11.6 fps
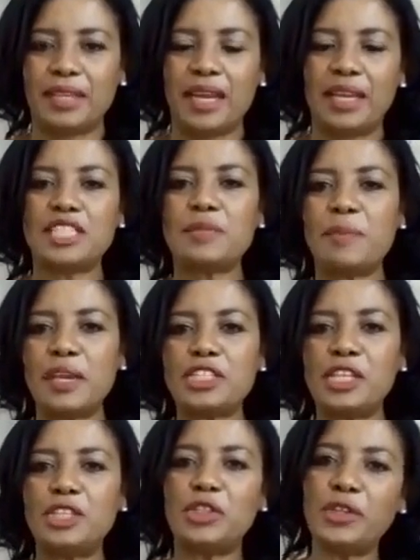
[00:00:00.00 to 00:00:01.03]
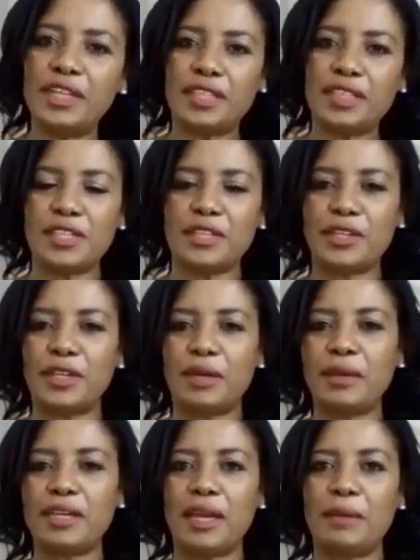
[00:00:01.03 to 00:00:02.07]
And especially during this
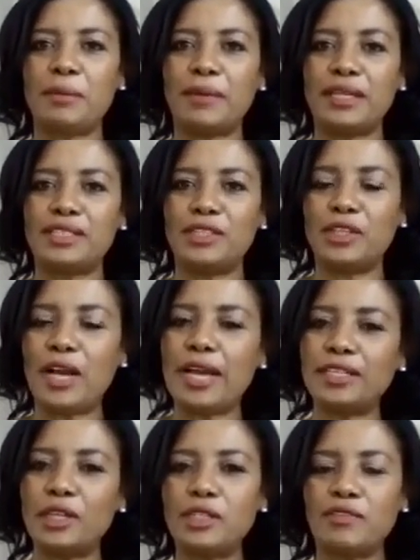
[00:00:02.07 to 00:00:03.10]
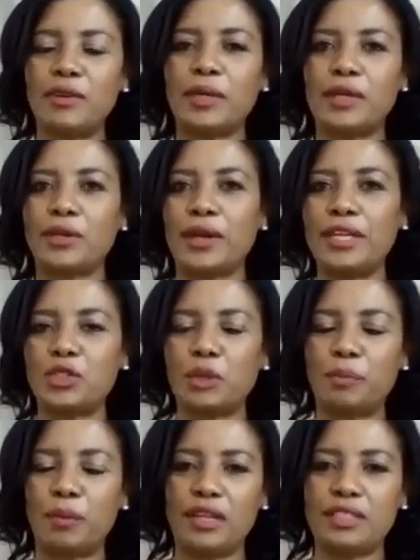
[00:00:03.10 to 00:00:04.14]
economic climate. But, I don't even want to go into a
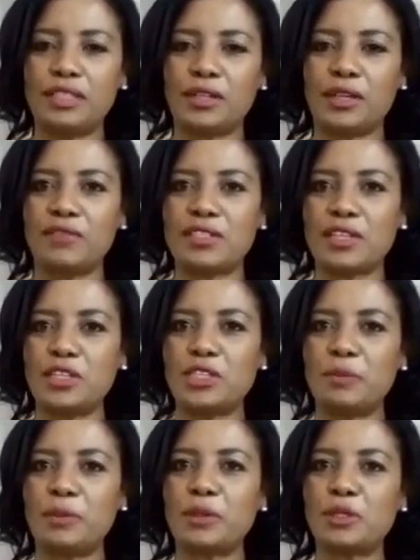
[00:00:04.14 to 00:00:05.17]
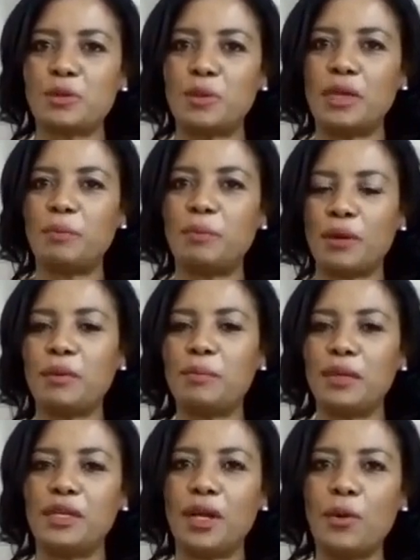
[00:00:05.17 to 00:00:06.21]
politics conversation, because we
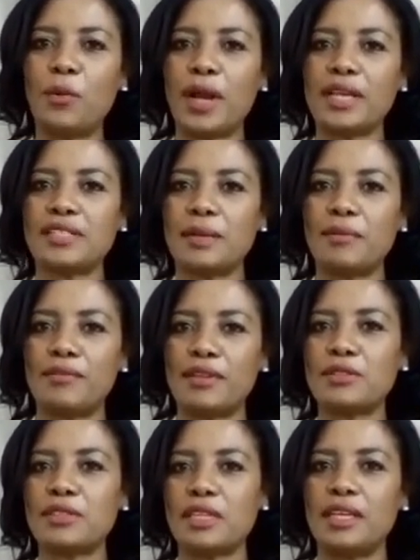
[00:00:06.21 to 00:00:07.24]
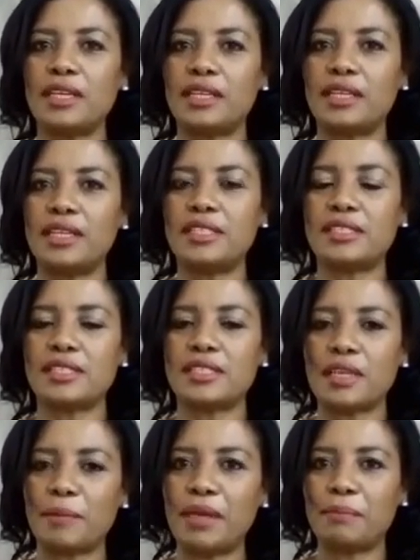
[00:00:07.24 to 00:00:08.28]
probably know why some of those
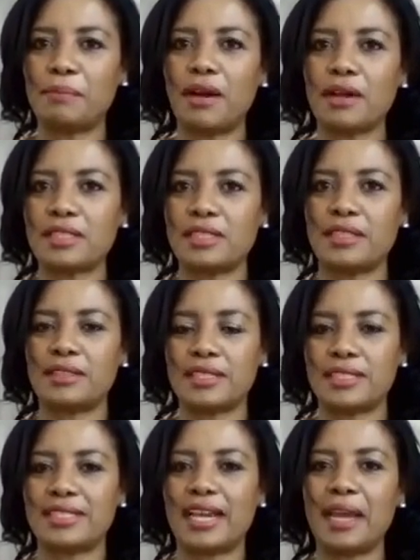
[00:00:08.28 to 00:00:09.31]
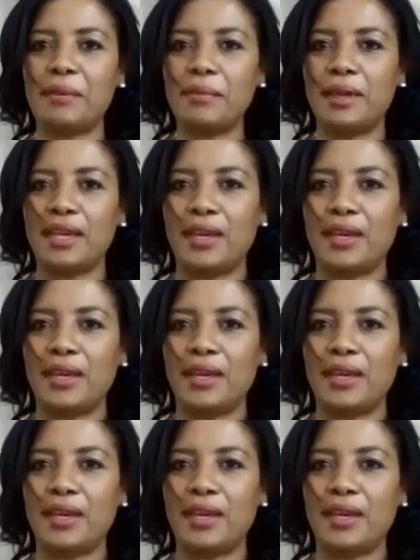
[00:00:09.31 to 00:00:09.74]
increases are being passed at this time.